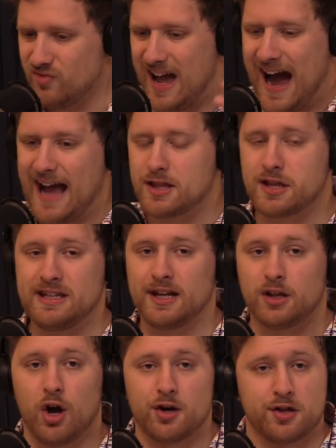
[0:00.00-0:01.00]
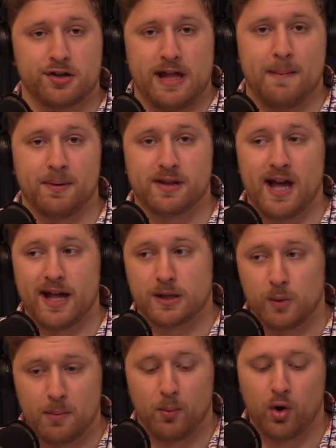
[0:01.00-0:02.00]
I just need a larger sample size
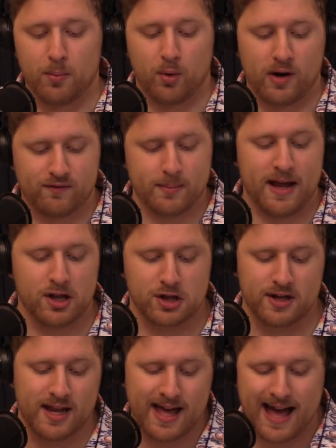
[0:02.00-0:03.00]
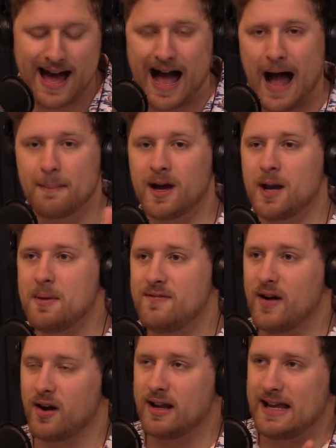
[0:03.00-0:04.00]
and want more and more information. I'm going to be very